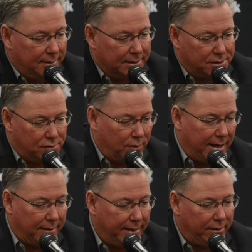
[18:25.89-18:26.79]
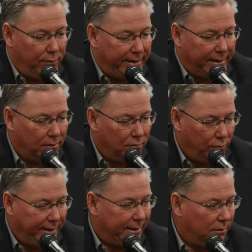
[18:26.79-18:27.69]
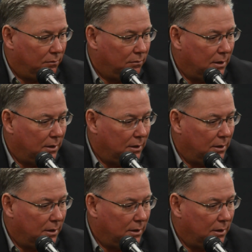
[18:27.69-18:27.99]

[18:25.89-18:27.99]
This is what I think we can